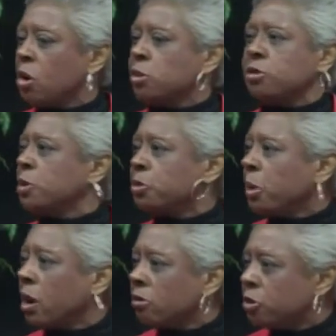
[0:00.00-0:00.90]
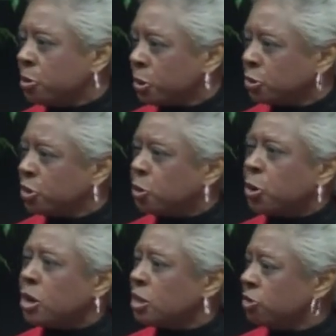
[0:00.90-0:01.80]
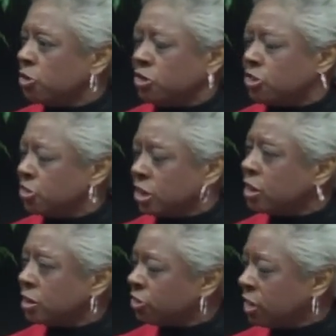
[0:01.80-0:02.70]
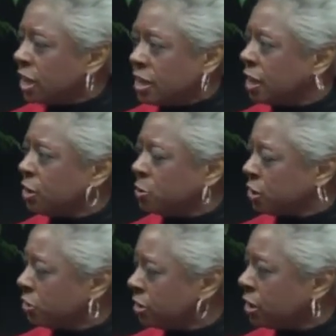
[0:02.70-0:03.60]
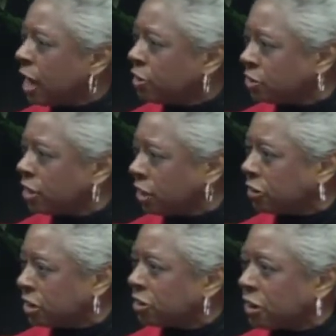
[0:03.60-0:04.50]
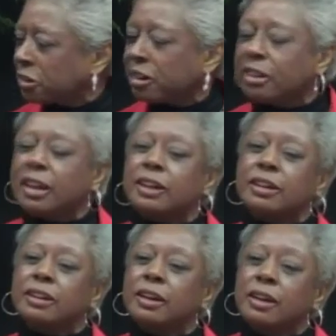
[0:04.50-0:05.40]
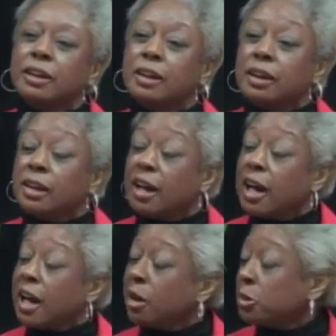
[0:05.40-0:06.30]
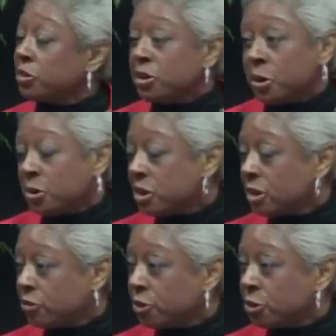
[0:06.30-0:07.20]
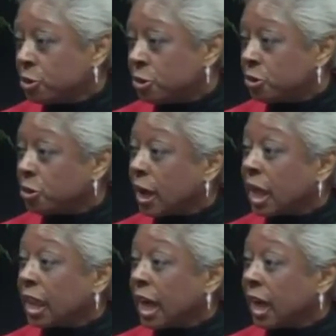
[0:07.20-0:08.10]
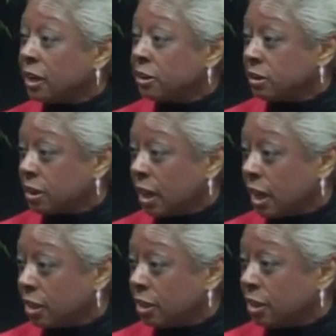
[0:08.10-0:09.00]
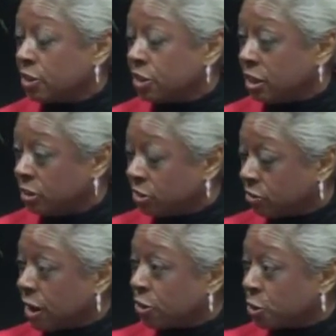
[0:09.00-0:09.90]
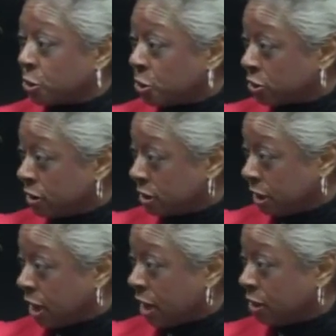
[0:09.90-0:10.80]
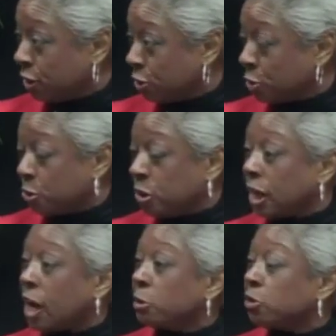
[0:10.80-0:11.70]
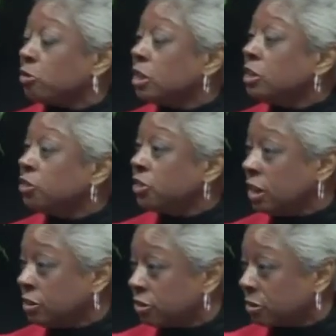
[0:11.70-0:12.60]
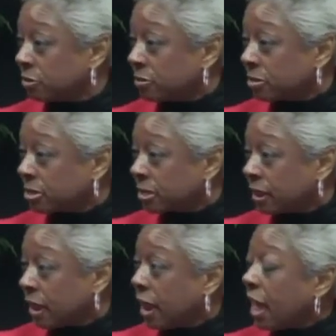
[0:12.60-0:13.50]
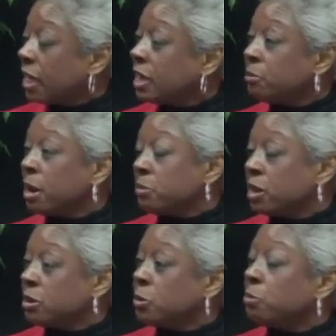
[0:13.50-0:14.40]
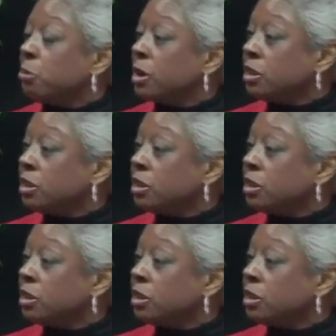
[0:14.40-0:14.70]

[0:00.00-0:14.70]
aunt was the most powerful person in the world, and she just didn't understand that it wasn't nice there in South Carolina. I wasn't old enough for school, so I lied to the Catholic nuns around the corner at the Catholic school that I was really 6 and that my mother would bring the